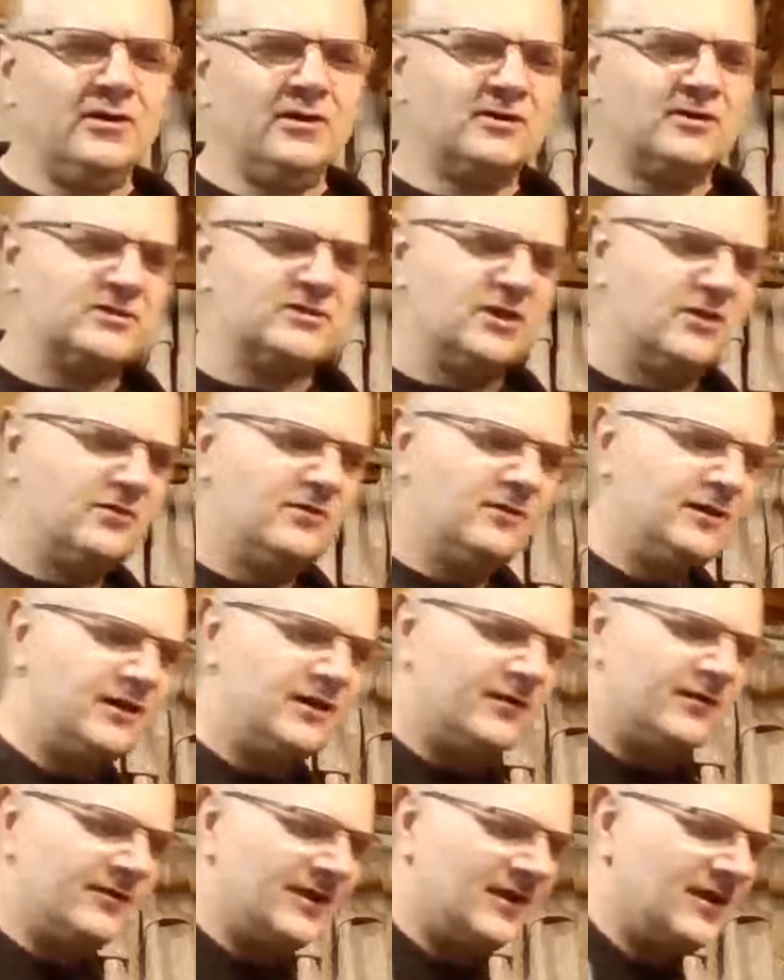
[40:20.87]
So you
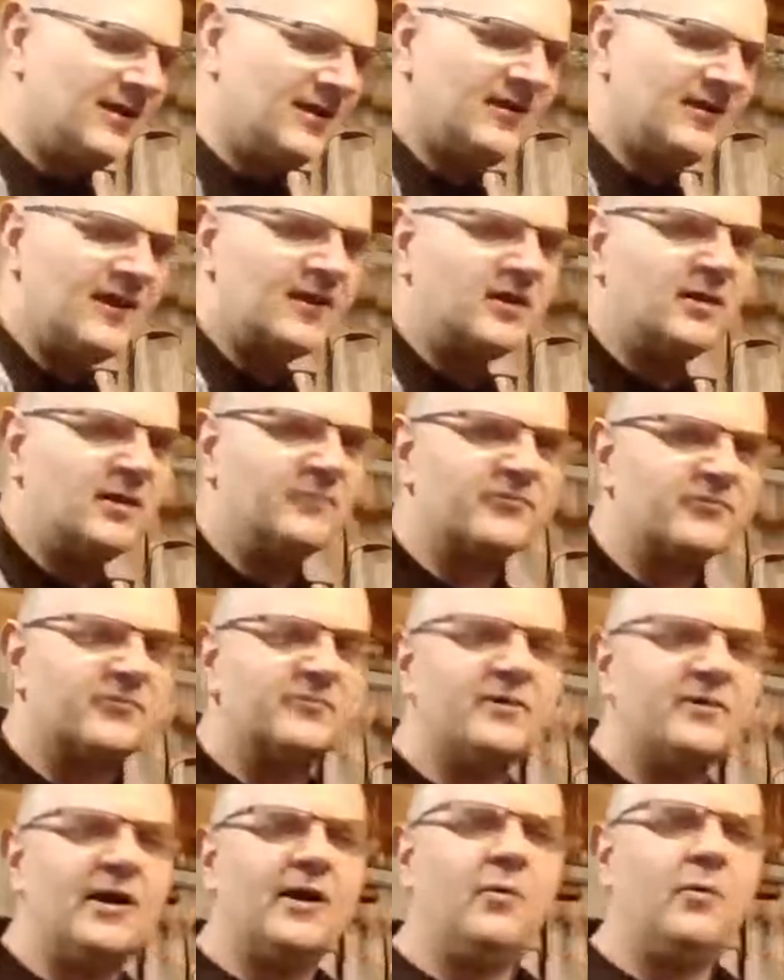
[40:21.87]
know a lot of that comes from
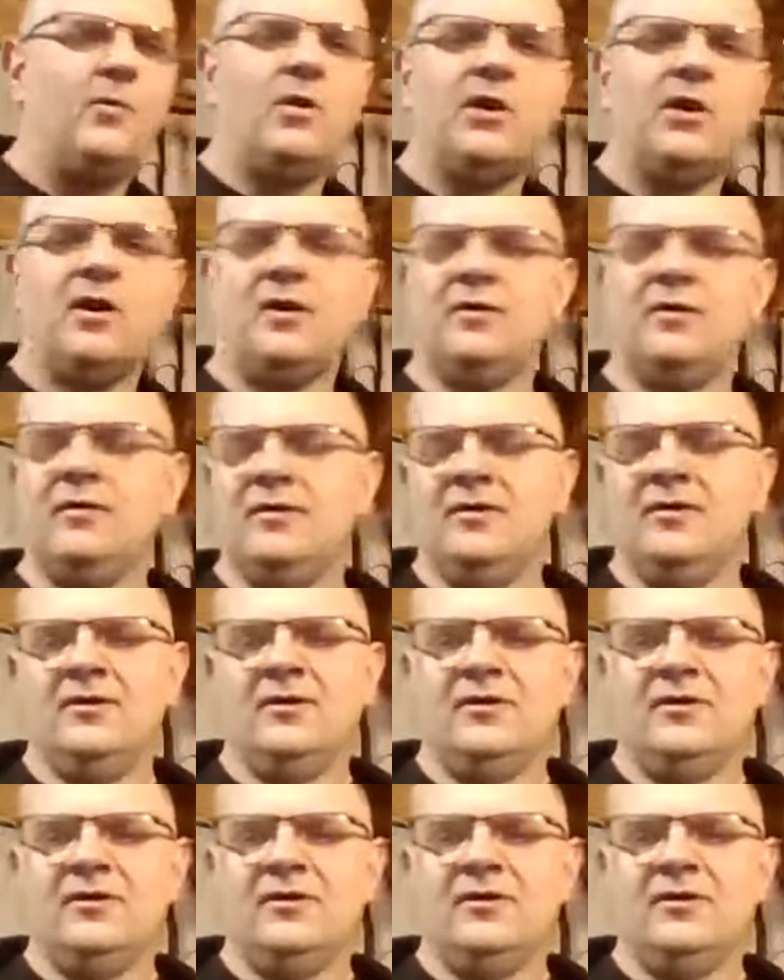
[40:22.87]
Taiwan.